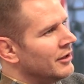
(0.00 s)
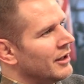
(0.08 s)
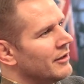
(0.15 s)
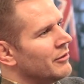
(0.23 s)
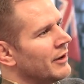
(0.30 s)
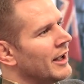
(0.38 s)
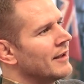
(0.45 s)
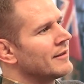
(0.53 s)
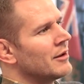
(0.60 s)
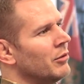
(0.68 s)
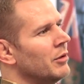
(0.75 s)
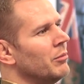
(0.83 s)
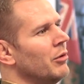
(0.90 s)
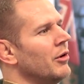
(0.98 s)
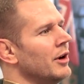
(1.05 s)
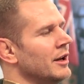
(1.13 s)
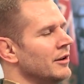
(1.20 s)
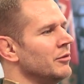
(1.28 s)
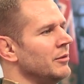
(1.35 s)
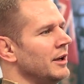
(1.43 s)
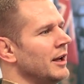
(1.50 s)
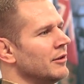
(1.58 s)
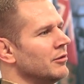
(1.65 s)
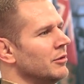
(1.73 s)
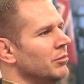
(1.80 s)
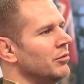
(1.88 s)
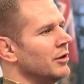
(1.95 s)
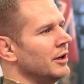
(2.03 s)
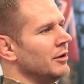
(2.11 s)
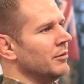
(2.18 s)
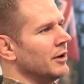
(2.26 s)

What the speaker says: And so I guess at what point do we get to a point